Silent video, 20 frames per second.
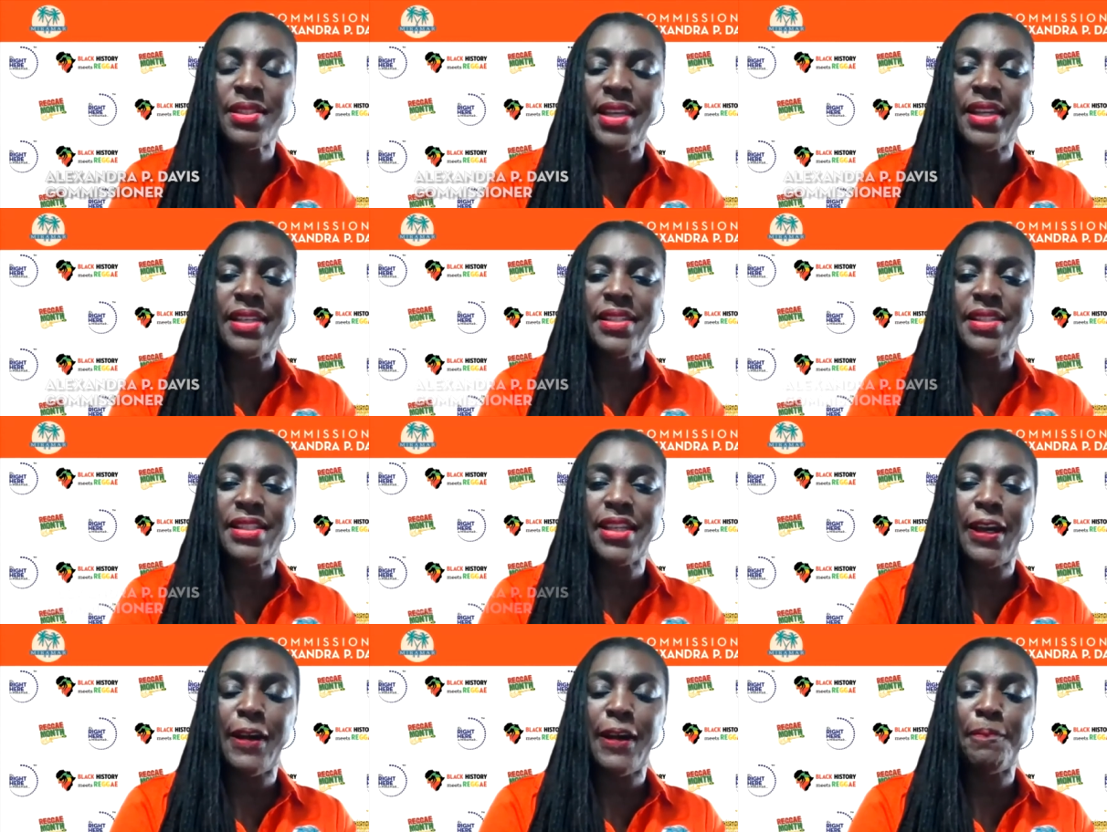
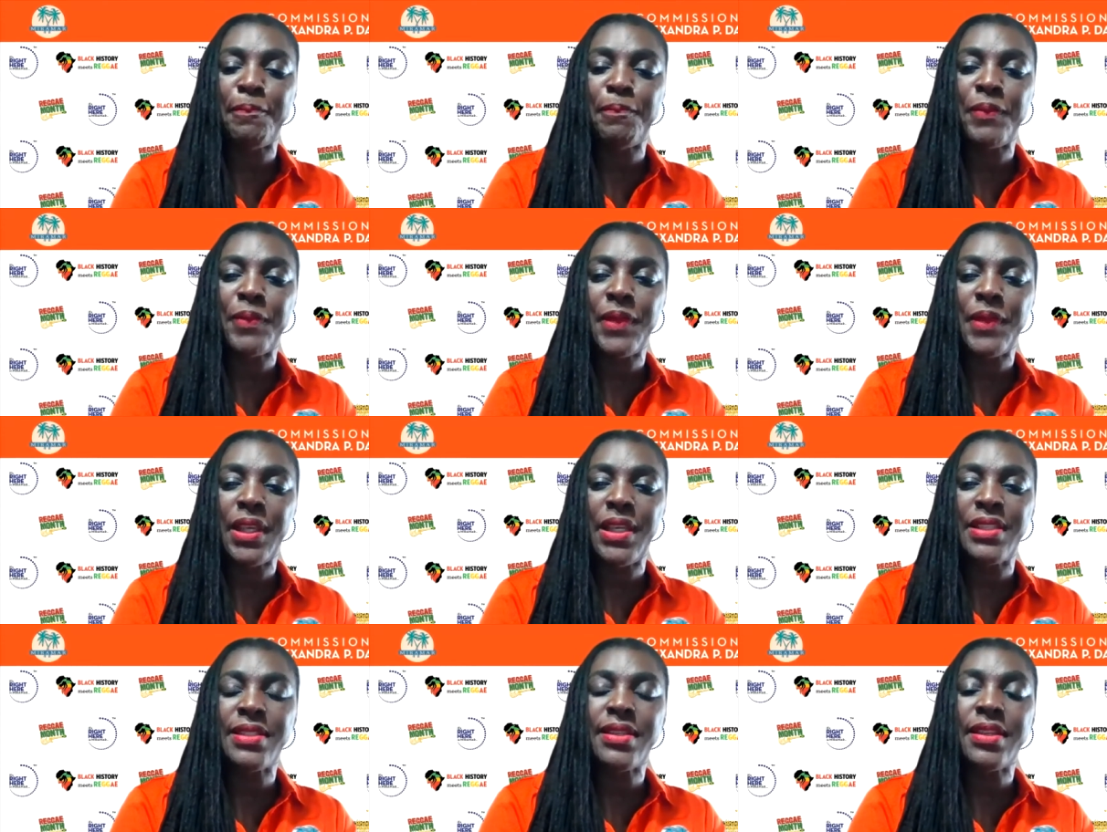And
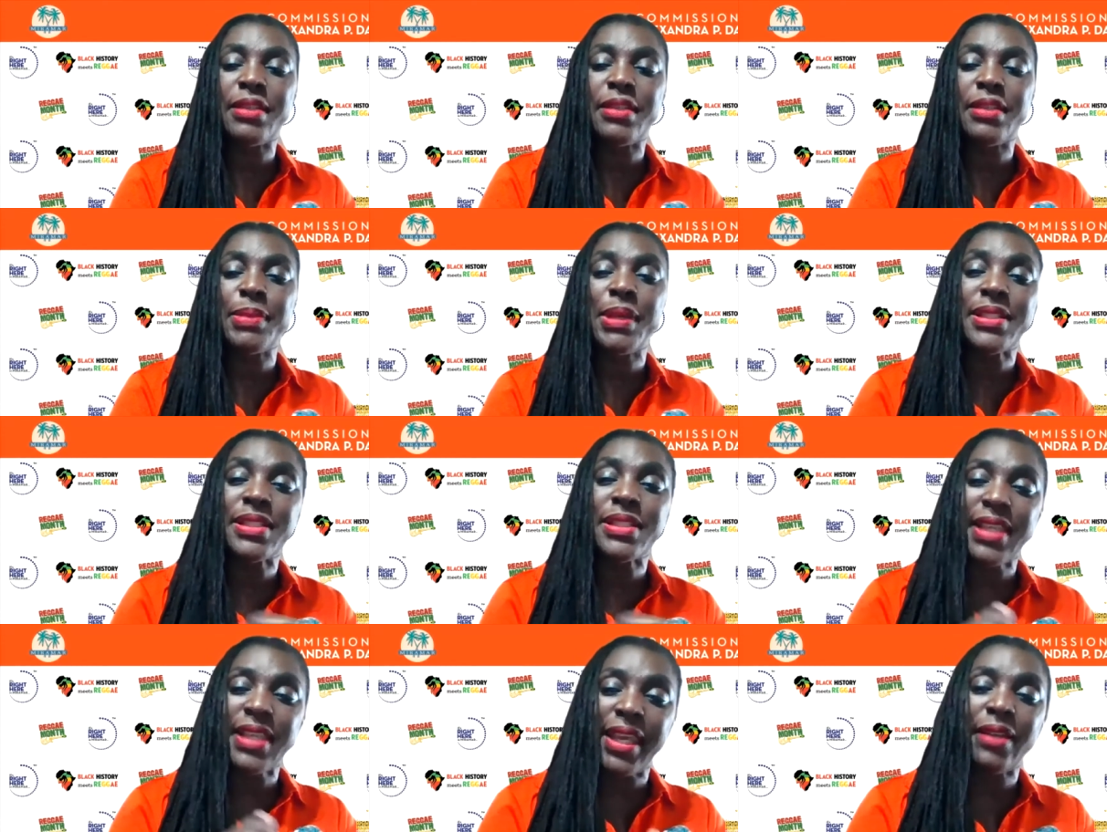it's going to be
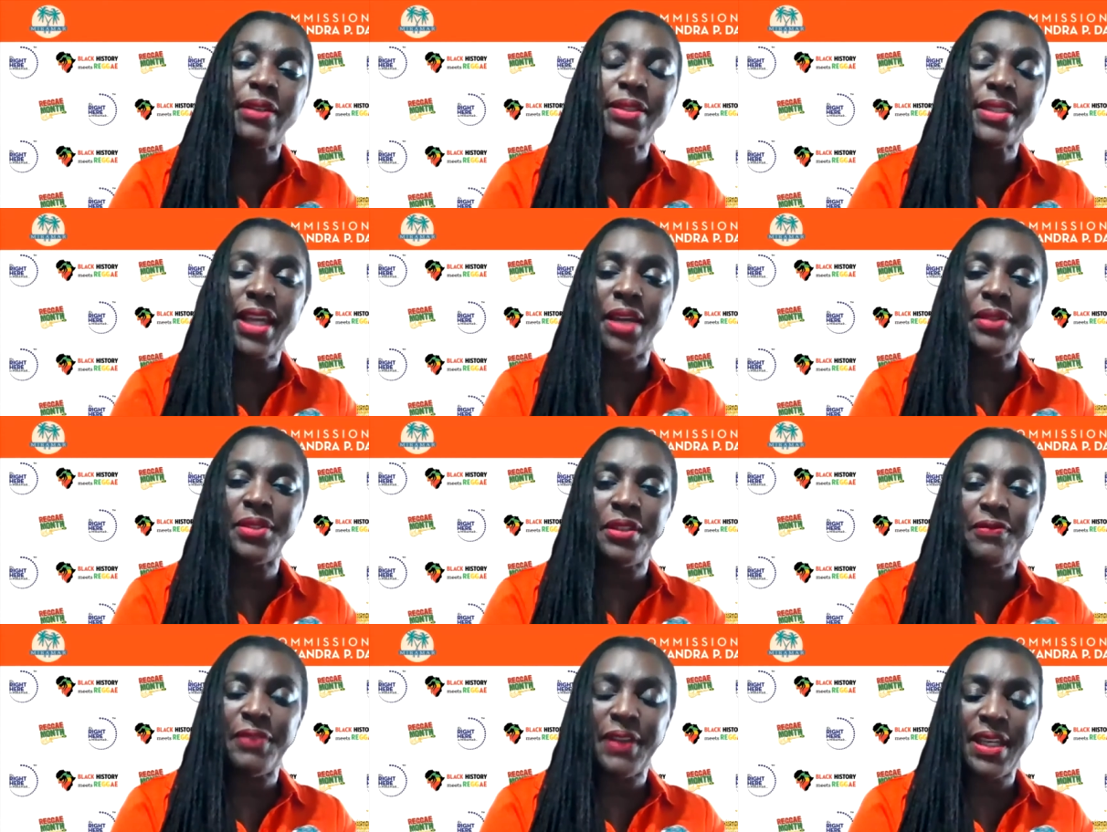a scaled
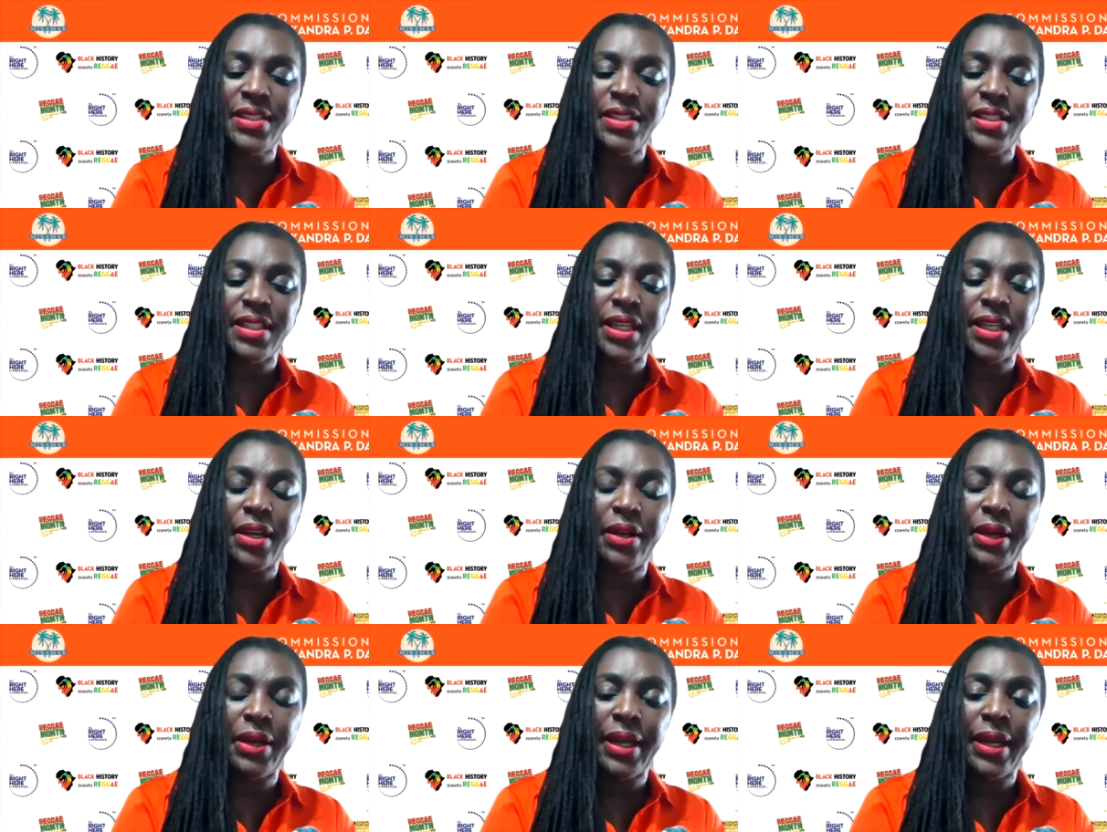down event in
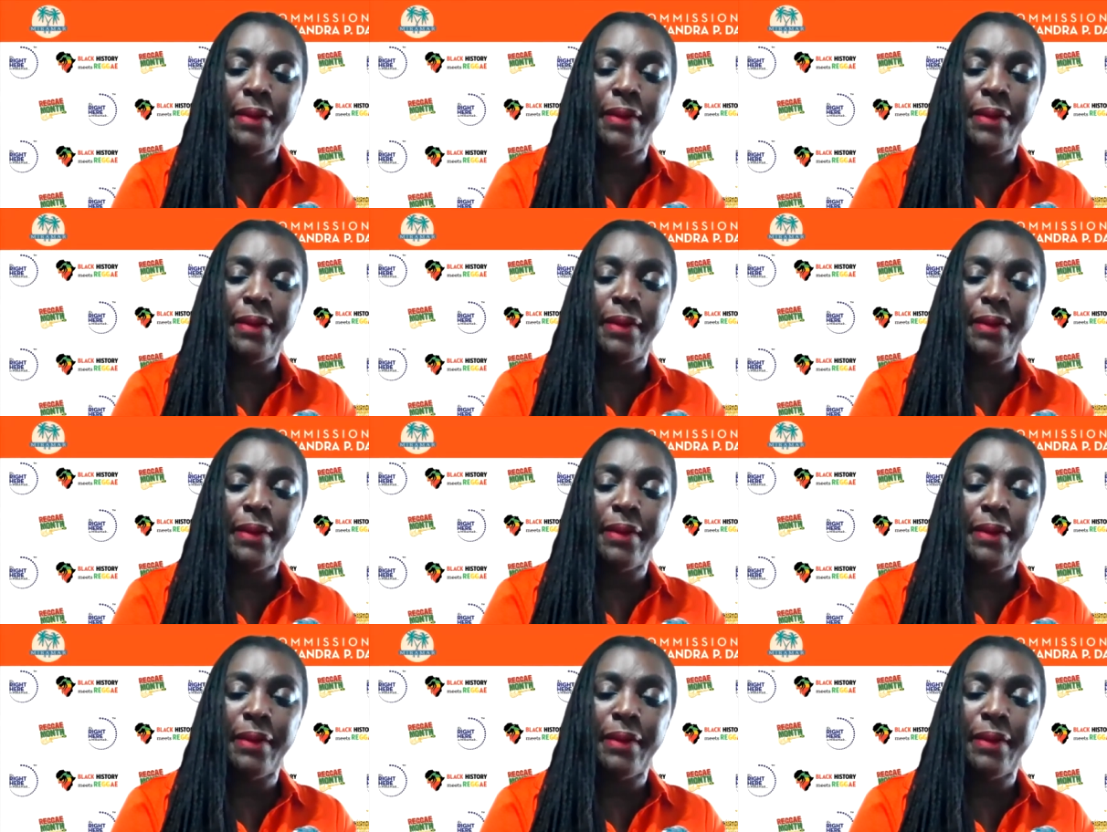our